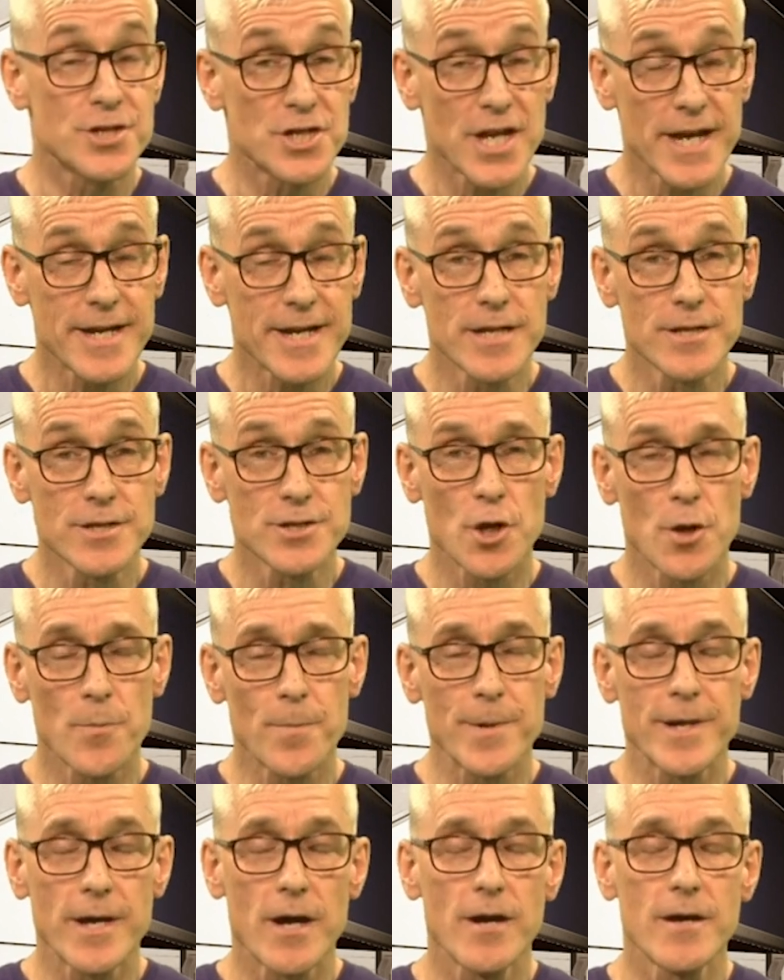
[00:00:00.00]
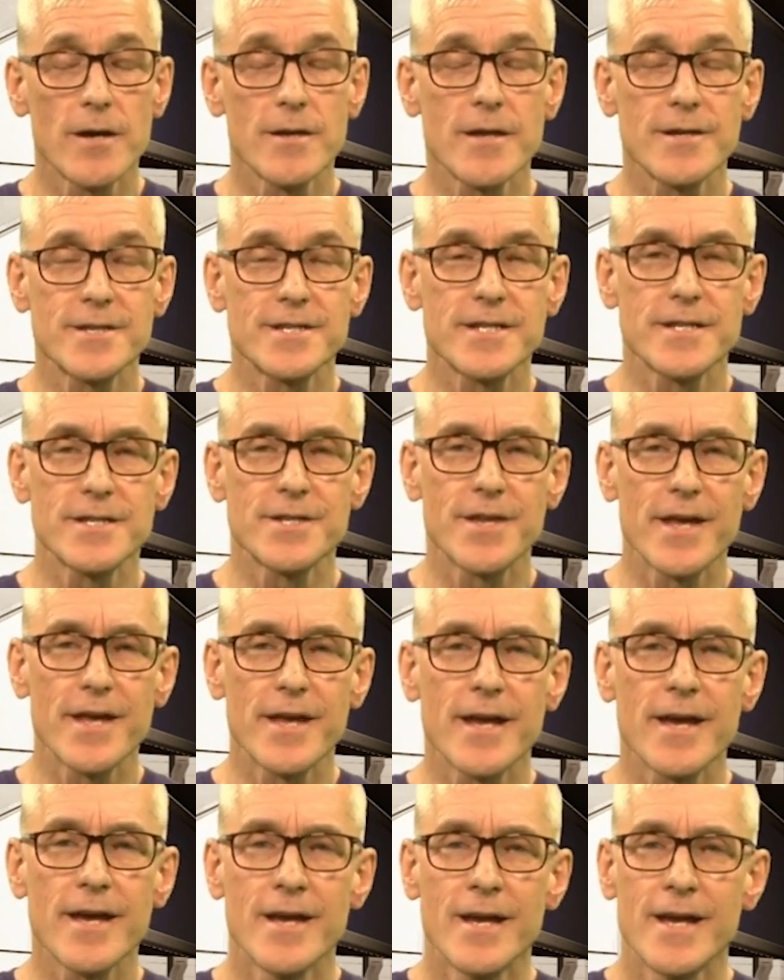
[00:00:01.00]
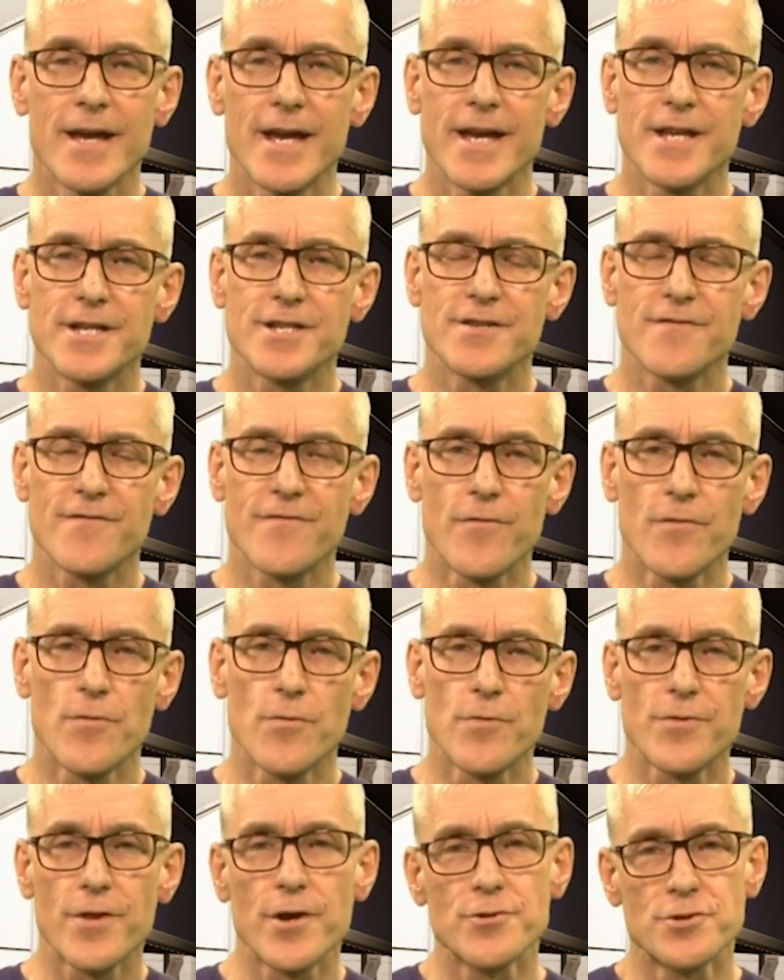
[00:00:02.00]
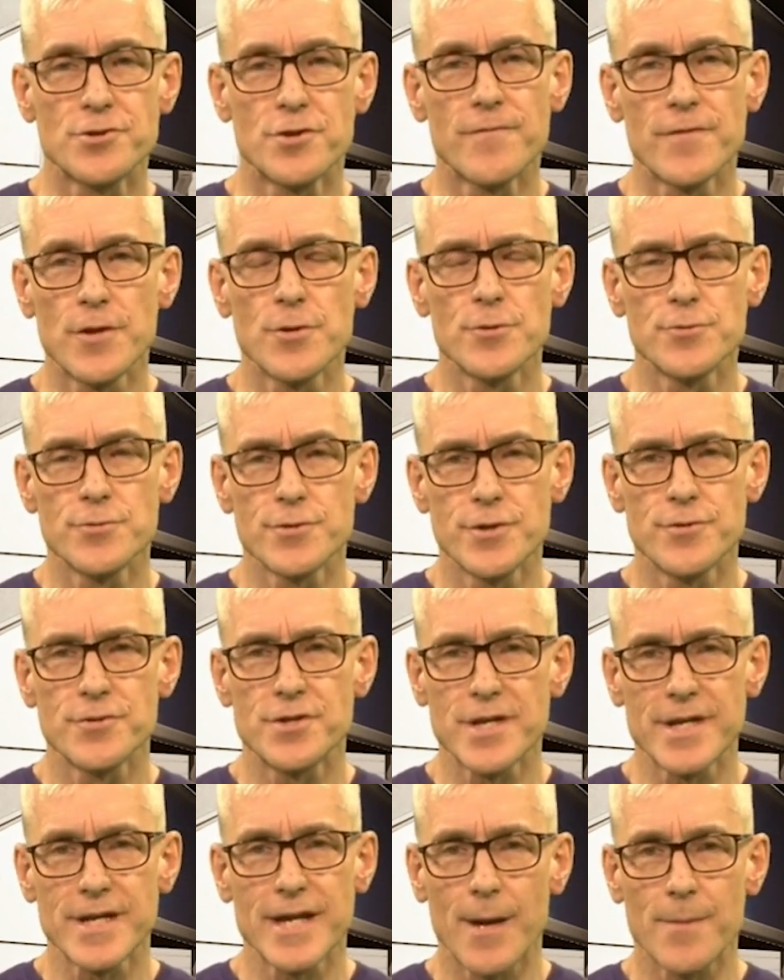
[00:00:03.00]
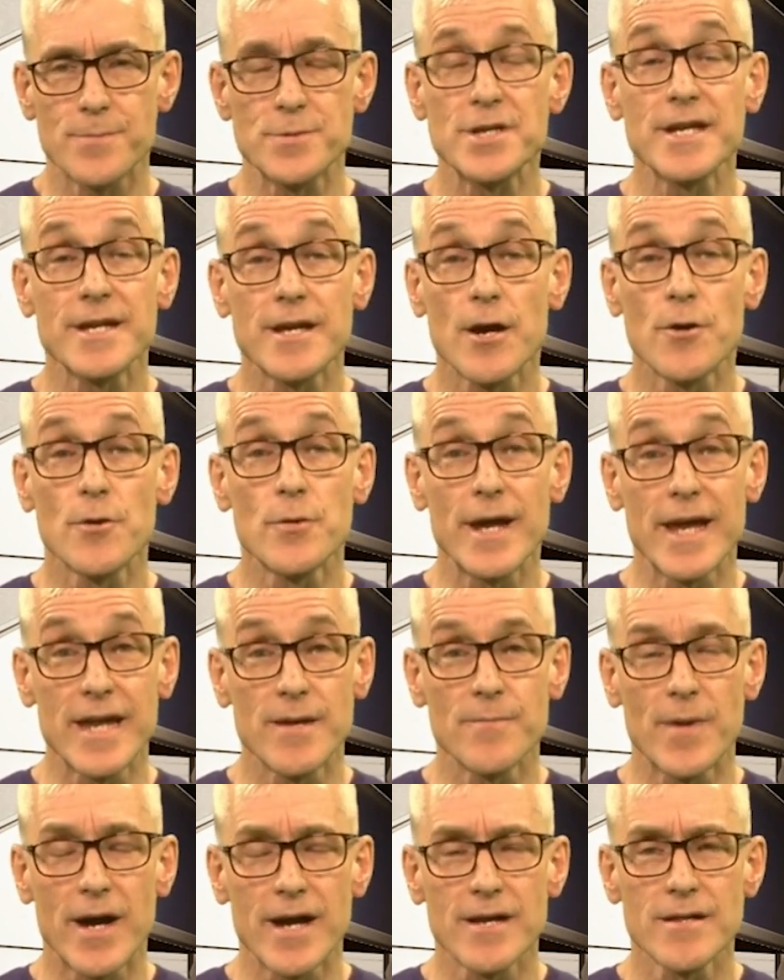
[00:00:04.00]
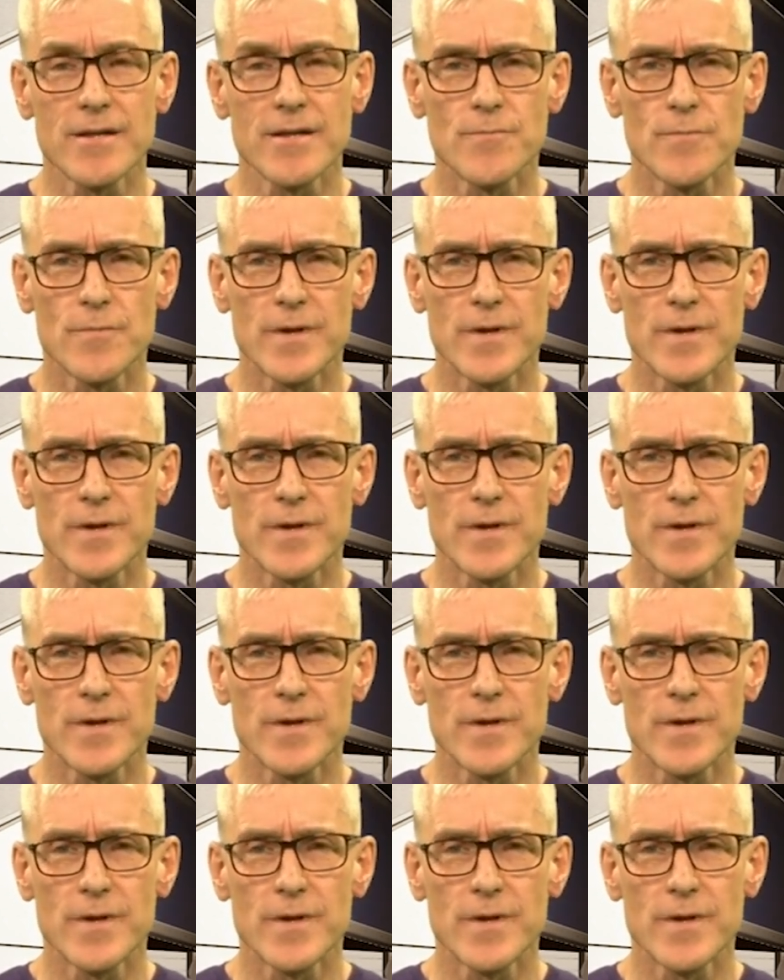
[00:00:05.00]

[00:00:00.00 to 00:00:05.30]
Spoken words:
The second topic highlighted there is for those of you using Apteco Email.